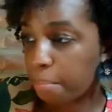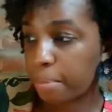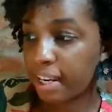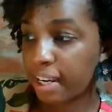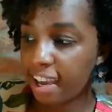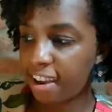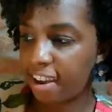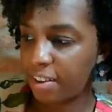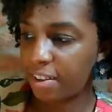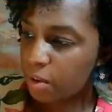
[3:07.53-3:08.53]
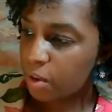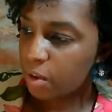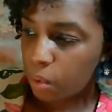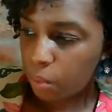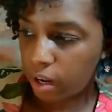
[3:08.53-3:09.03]
Banana.
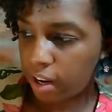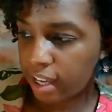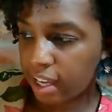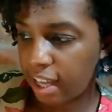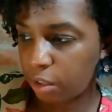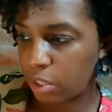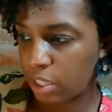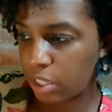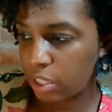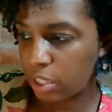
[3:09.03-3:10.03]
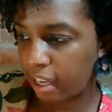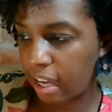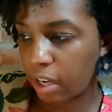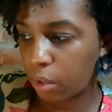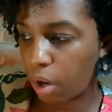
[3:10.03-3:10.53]
Wearing a yellow jacket
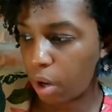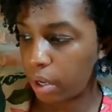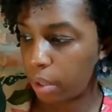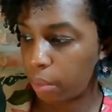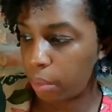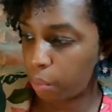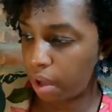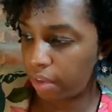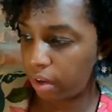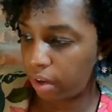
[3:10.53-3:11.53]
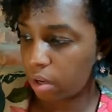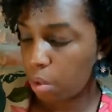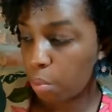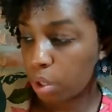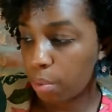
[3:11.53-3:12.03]
and growing in warm weather,
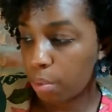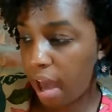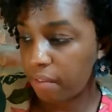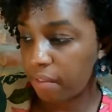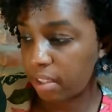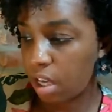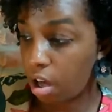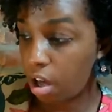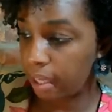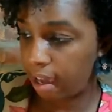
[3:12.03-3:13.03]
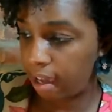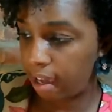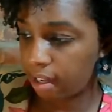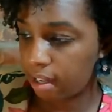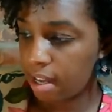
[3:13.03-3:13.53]
when you have a tummy
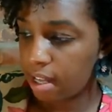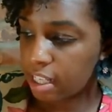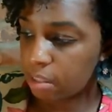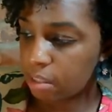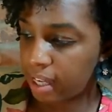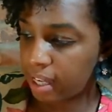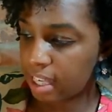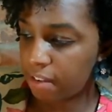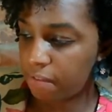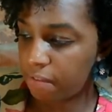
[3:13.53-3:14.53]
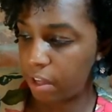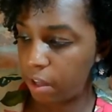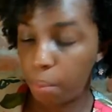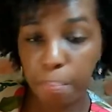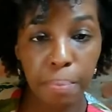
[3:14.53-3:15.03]
ache, this makes it
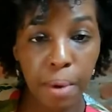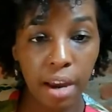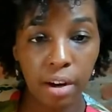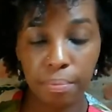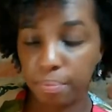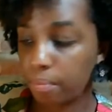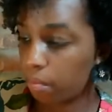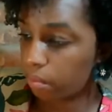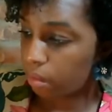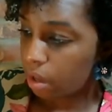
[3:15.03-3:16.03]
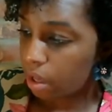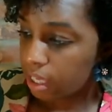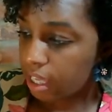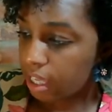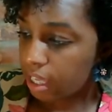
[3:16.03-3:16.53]
feel better,
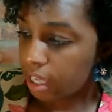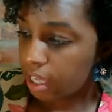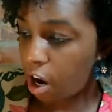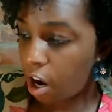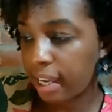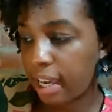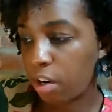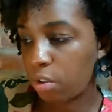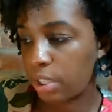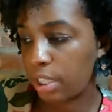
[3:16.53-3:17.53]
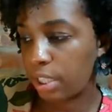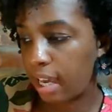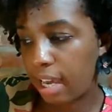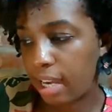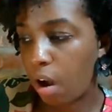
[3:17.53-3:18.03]
giving our body energy,
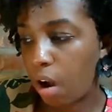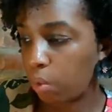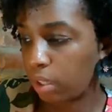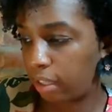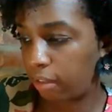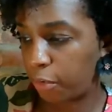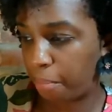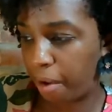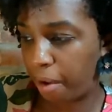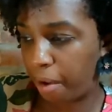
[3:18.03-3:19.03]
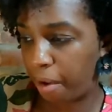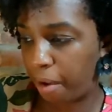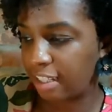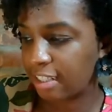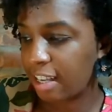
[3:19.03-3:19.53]
and not only for
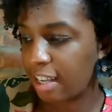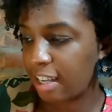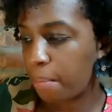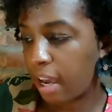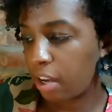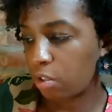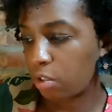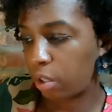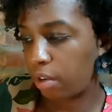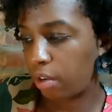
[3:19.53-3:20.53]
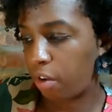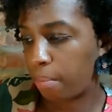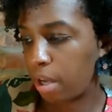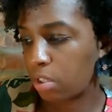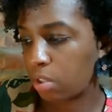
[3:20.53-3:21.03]
monkeys. Bananas are good for our
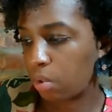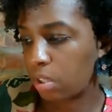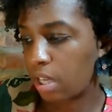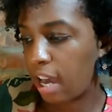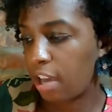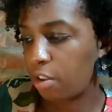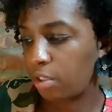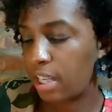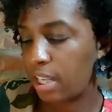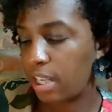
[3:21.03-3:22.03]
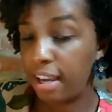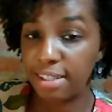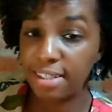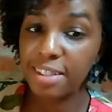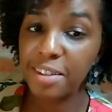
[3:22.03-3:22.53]
muscles, and their
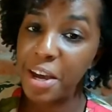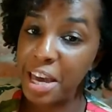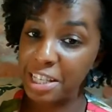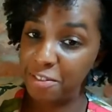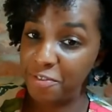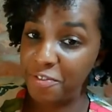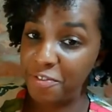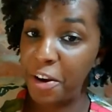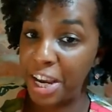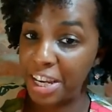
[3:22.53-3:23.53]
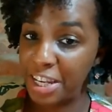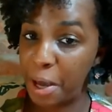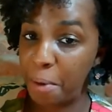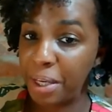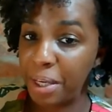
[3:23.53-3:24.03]
taste is very
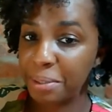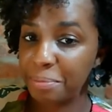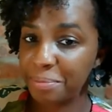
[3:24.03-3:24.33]
yummy.